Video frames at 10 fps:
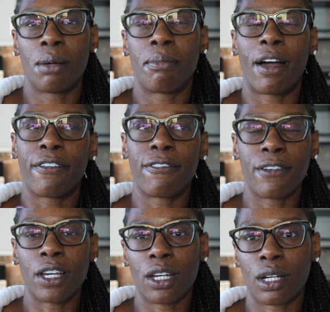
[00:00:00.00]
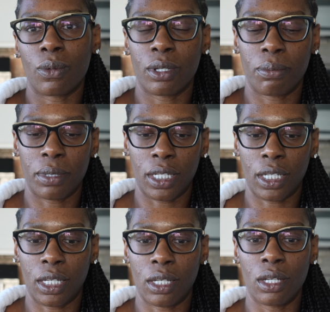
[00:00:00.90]
my fear would
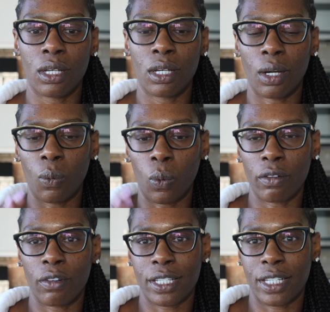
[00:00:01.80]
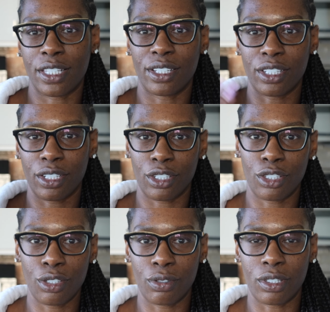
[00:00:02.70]
be one rest day is going to turn to
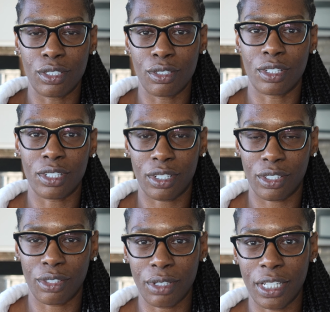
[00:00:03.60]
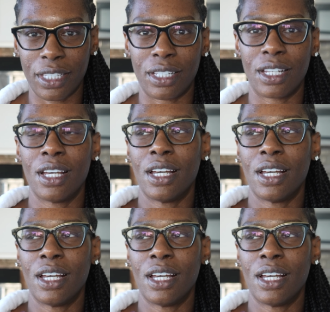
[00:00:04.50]
two, and then two is going to turn to three, and then